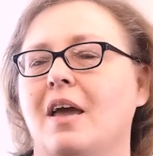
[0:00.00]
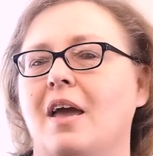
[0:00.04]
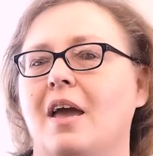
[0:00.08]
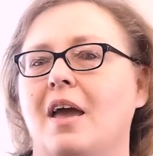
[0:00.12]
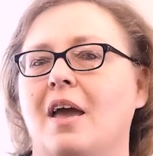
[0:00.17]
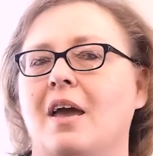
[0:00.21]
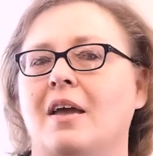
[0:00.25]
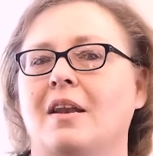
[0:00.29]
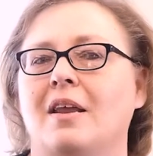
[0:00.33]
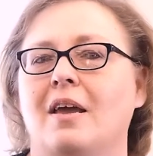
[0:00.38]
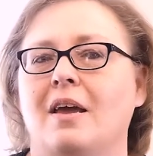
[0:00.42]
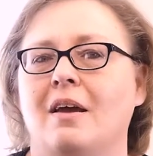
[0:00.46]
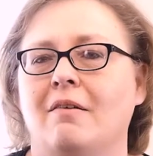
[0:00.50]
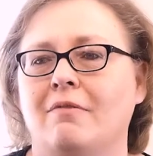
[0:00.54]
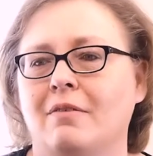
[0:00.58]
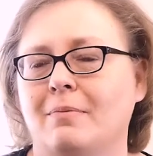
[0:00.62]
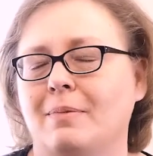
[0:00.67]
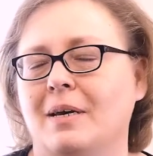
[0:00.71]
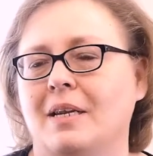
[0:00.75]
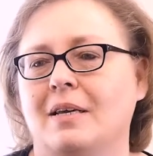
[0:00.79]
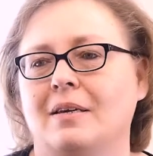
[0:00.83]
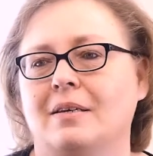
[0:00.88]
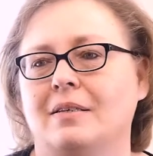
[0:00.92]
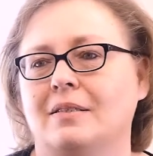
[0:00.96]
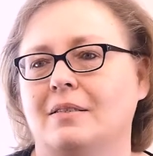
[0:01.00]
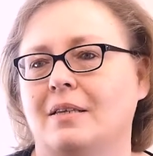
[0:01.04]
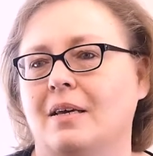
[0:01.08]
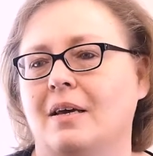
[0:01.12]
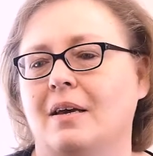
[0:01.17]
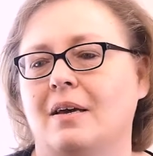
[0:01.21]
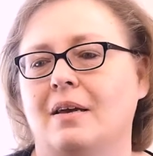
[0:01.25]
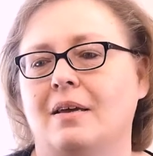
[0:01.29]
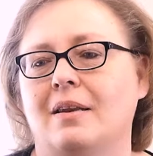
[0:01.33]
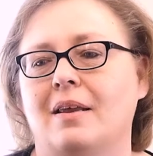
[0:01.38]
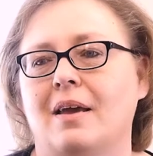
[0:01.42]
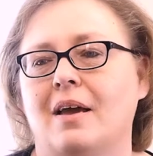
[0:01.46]
and everybody
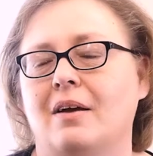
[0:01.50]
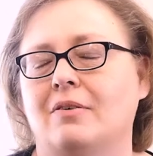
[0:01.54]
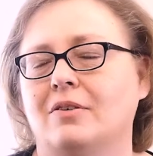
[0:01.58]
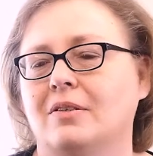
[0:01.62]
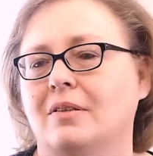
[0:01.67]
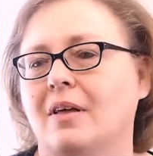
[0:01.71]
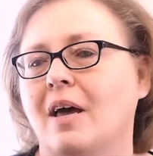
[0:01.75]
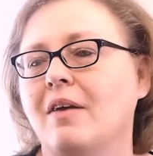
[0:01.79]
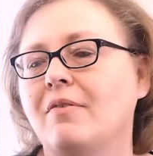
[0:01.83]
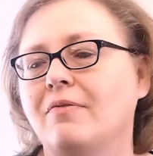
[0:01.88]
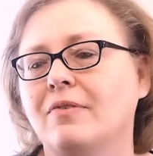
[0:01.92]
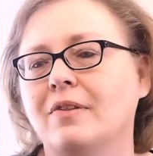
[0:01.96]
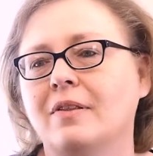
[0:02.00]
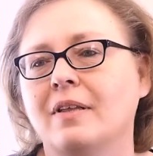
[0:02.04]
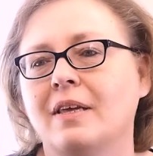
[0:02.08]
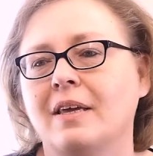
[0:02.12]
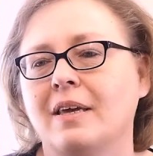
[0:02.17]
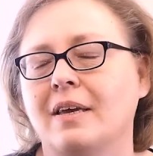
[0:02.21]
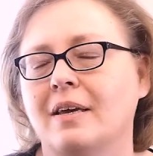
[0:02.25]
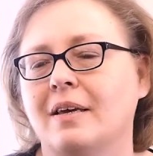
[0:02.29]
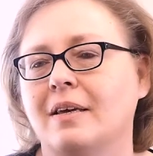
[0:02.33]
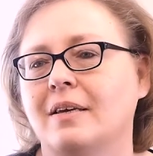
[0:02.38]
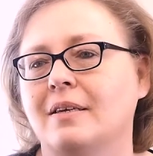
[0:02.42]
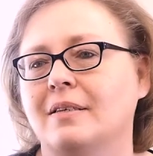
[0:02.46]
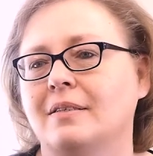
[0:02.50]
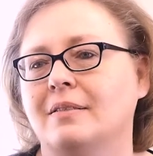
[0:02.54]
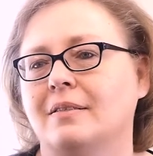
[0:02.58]
said how delightful he is,